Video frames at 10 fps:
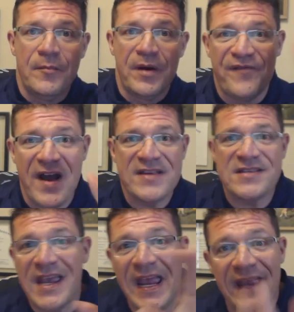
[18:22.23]
But if I
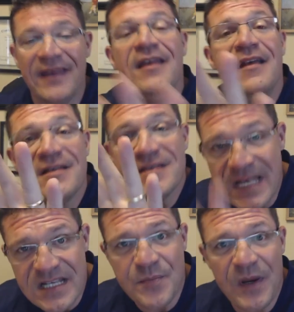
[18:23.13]
say, hey,
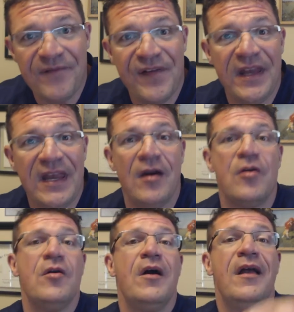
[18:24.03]
6-minute
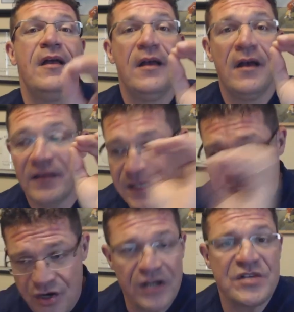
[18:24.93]
video,
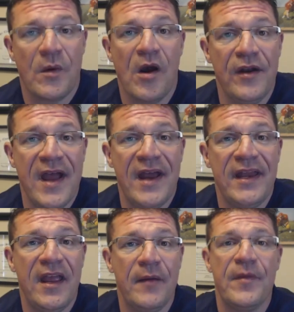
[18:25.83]
let's talk tomorrow at
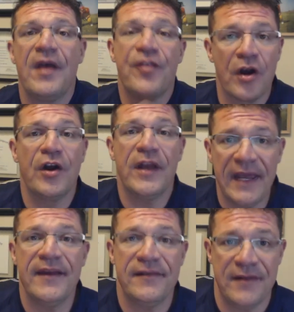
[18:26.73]
9 a.m., they're going to
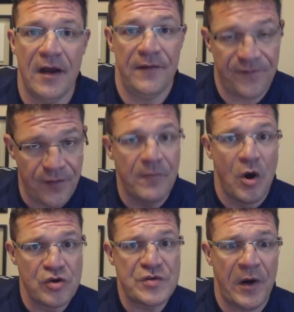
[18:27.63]
get it done for the
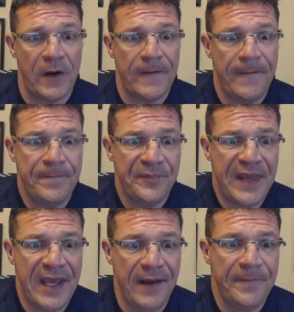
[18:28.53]
most part.
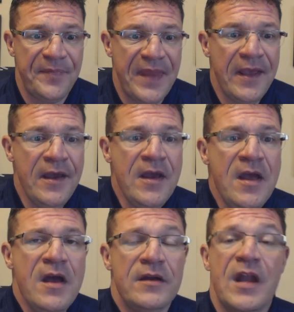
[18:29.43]
Okay?
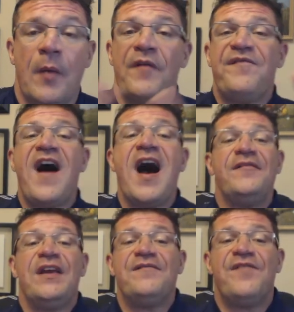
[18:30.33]
Number
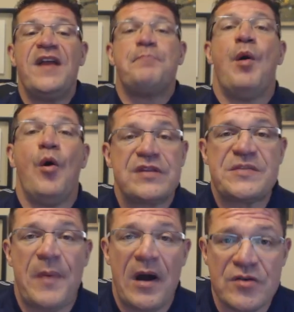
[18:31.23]
5, invite both
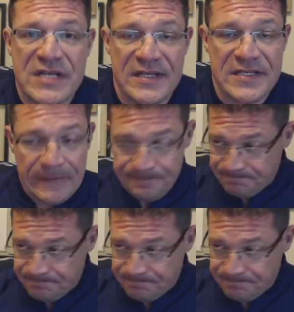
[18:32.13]
spouses.